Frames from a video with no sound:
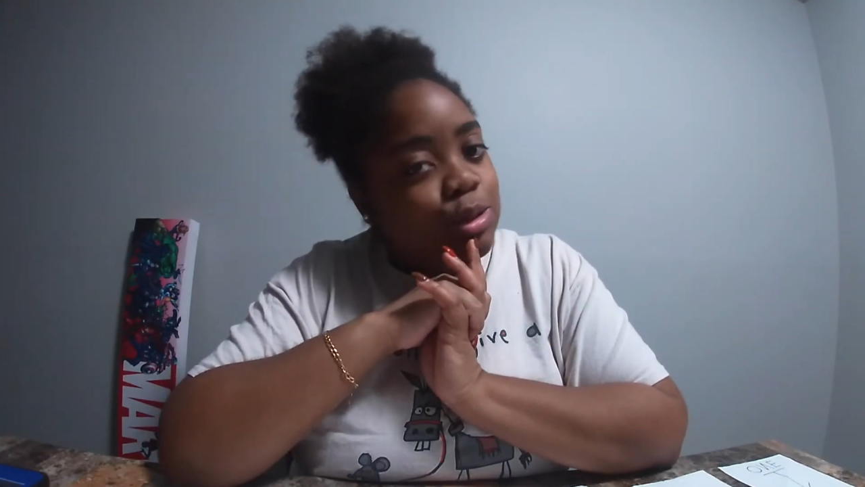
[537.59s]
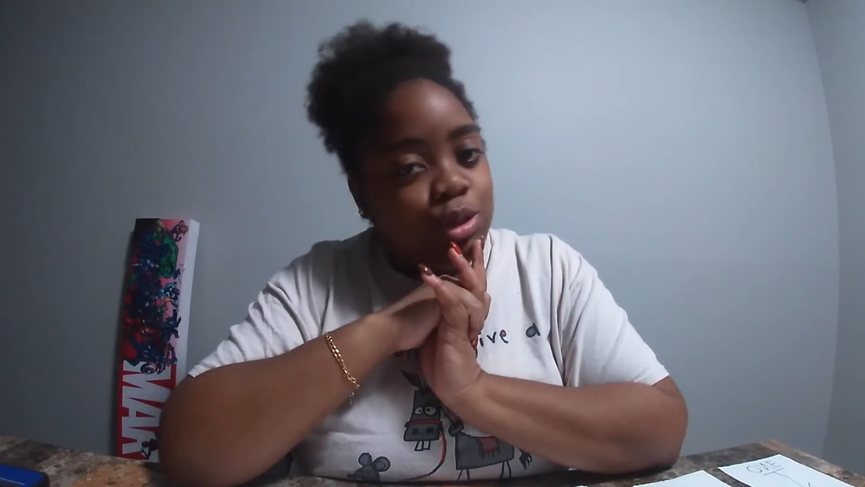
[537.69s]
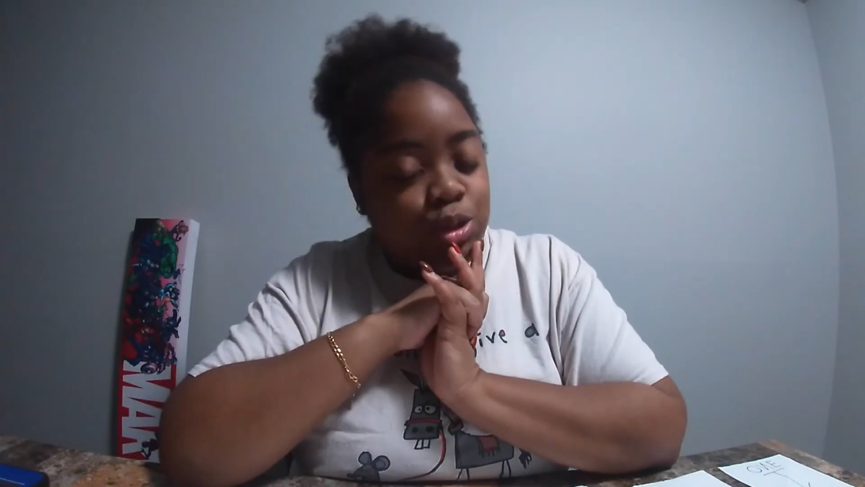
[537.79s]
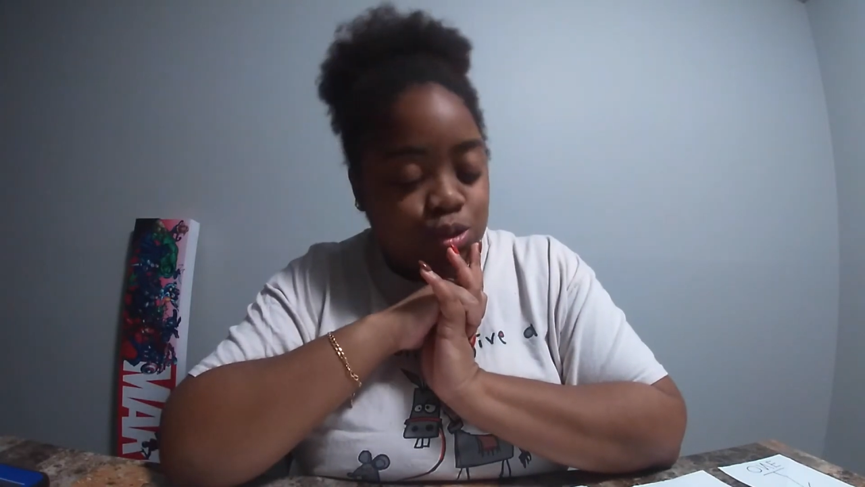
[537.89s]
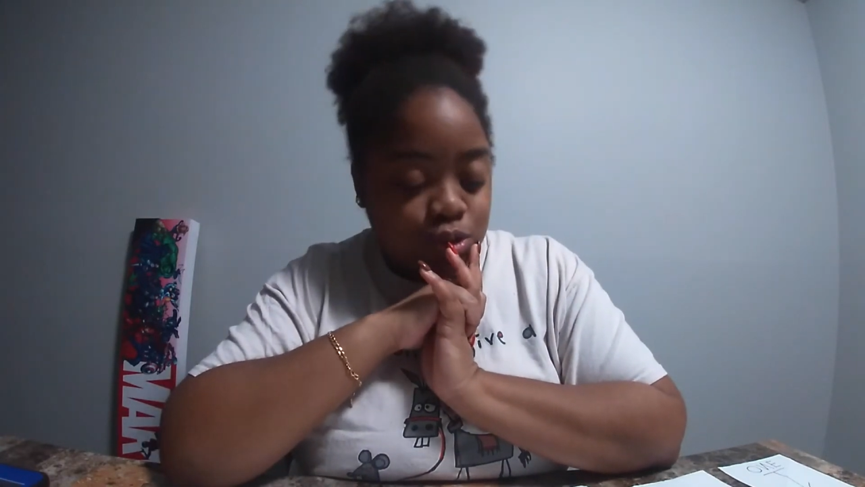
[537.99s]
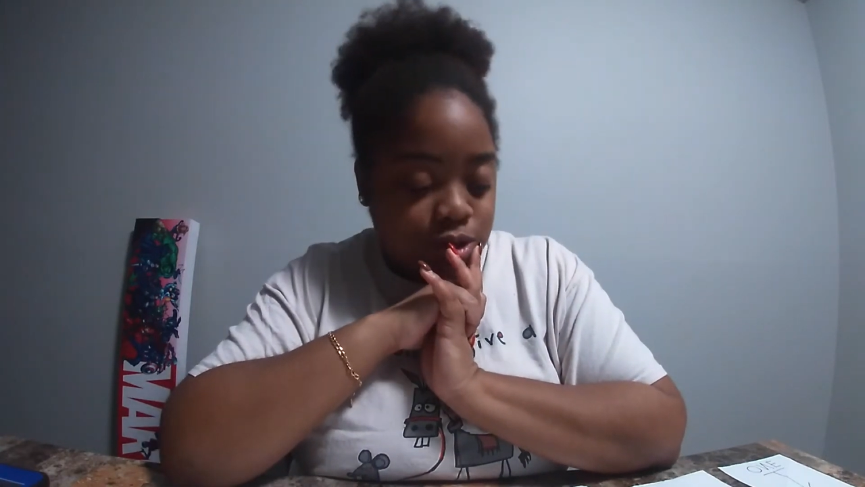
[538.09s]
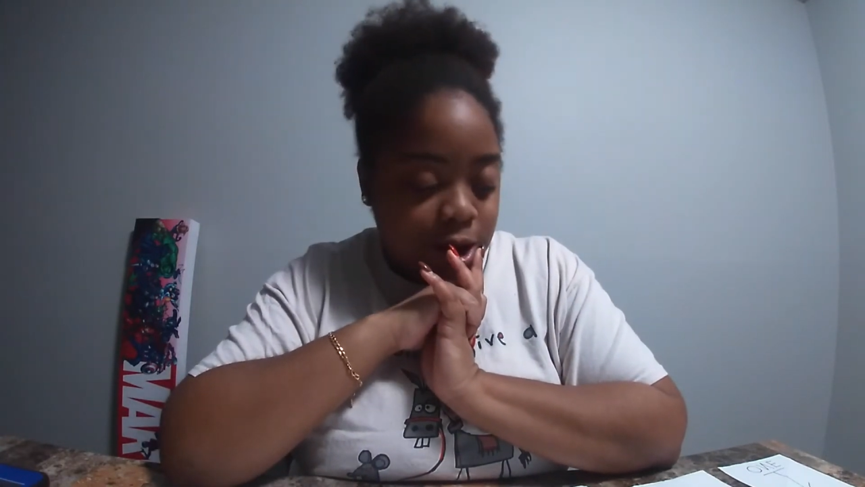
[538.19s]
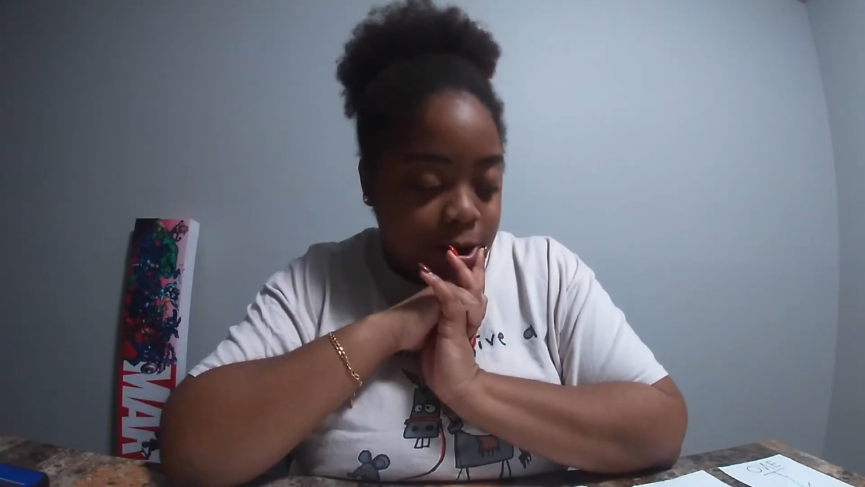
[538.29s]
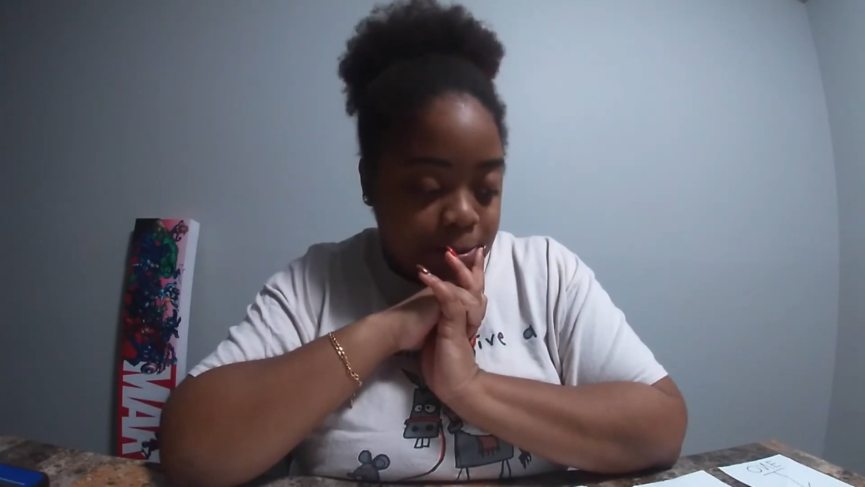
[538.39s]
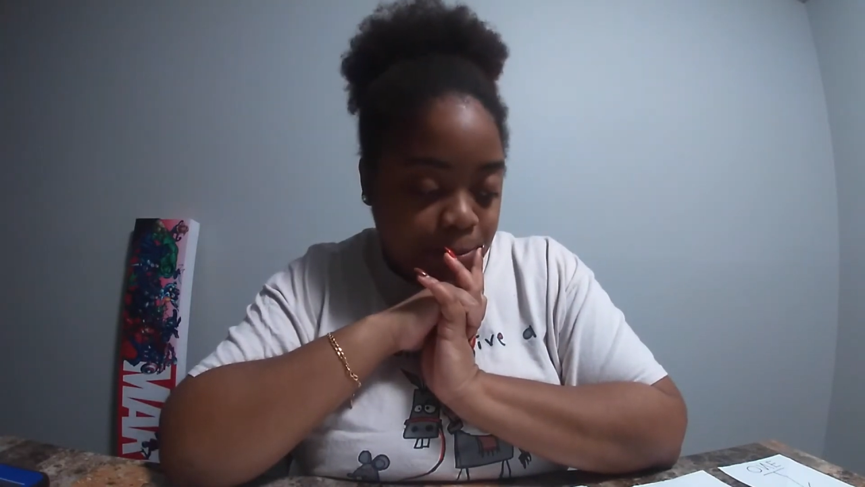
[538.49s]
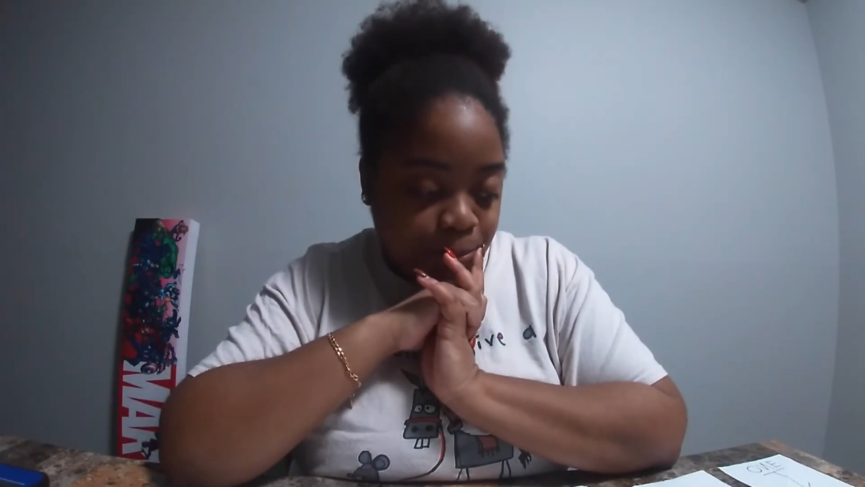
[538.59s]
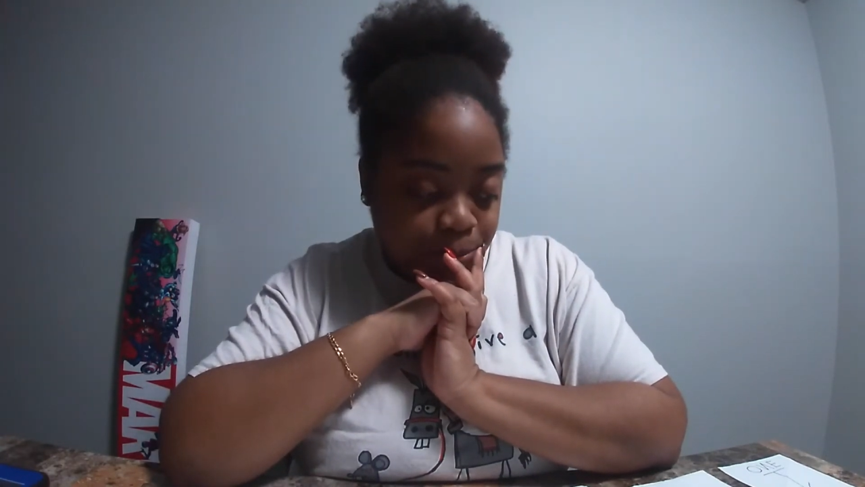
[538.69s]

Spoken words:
to a 2-star.